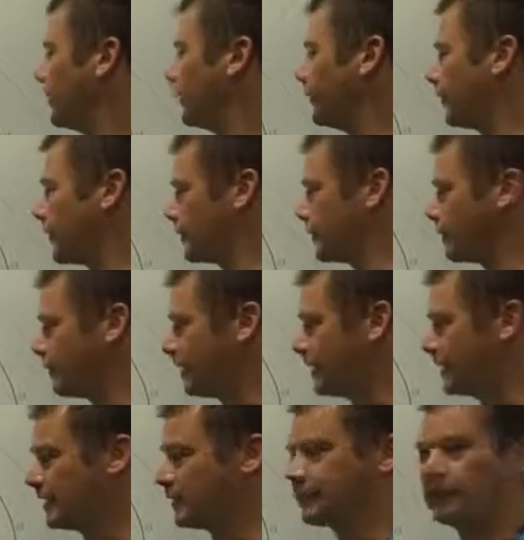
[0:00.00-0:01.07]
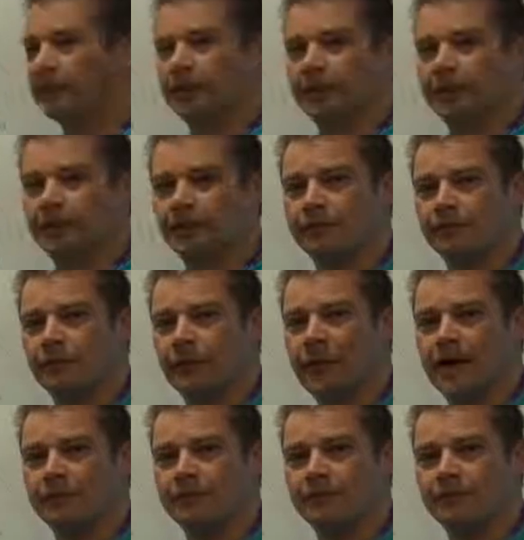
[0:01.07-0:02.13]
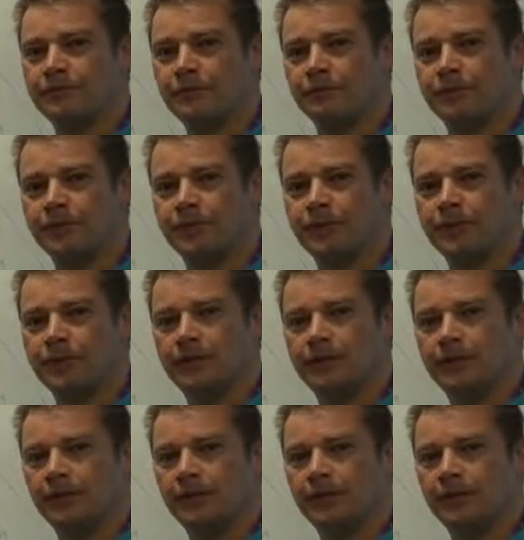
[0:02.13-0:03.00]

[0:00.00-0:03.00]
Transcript: They function very differently, perhaps, from